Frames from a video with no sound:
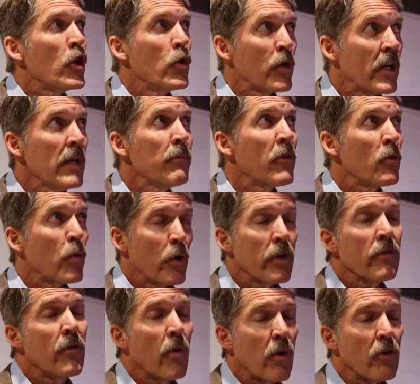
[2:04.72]
You keep the
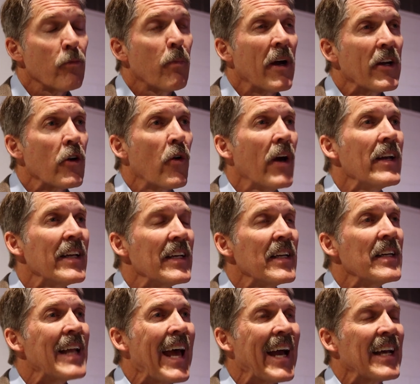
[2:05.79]
workforce by creating
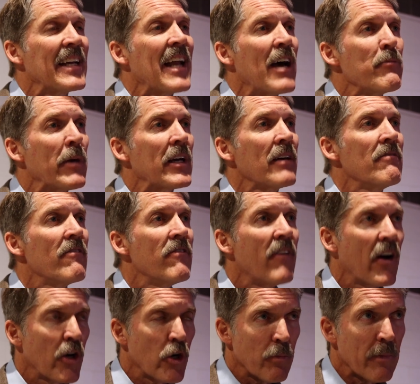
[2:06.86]
an economic
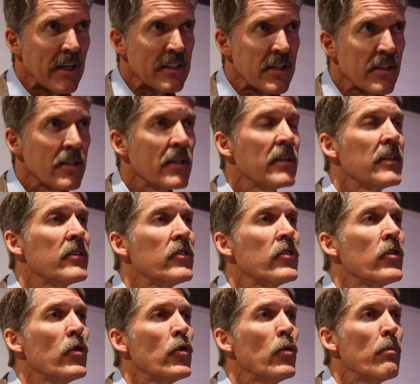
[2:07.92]
environment
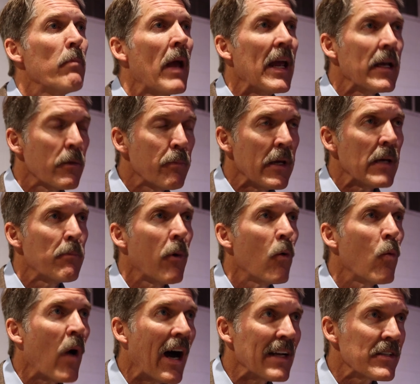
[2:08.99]
to make people
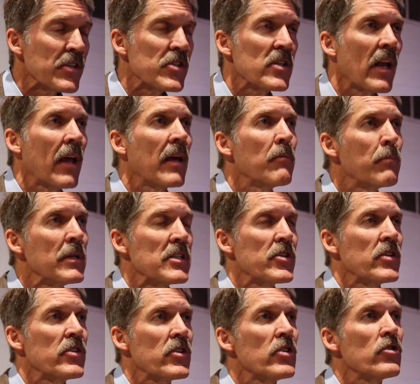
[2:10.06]
want to stay in
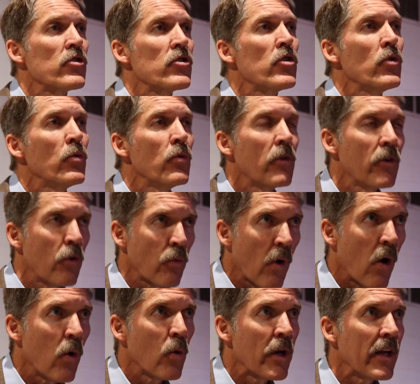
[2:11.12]
businesses to
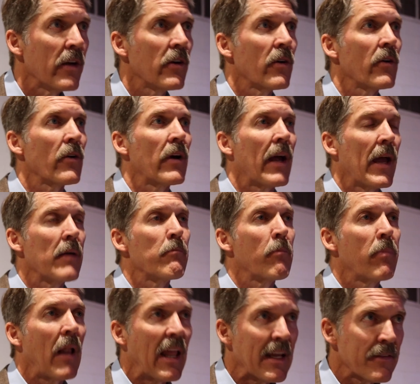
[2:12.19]
grow here and
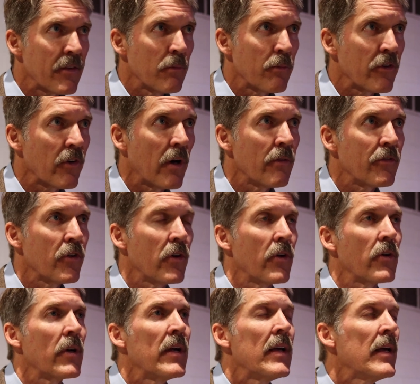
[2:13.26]
plant themselves here.
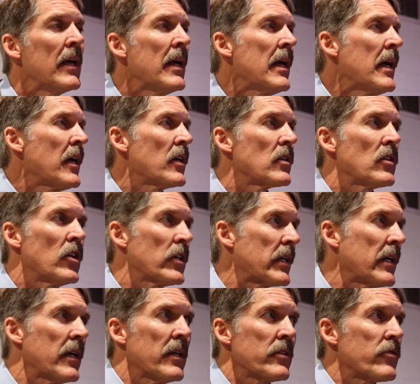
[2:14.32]
Look,
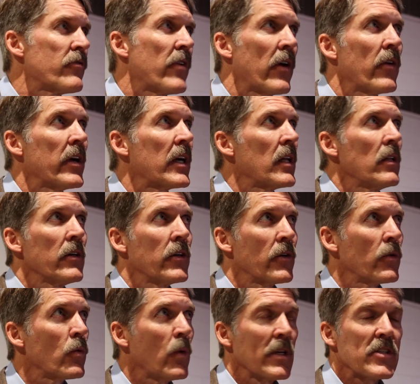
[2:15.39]
it's very clear
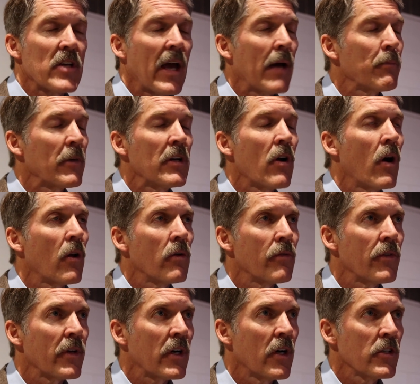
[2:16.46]
what's happening all
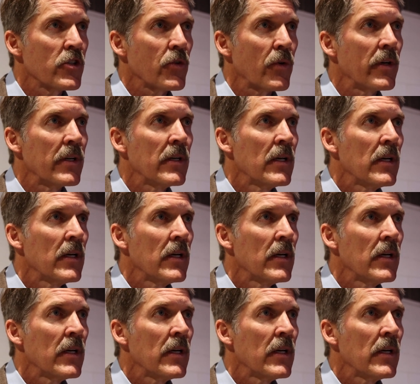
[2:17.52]
over the country.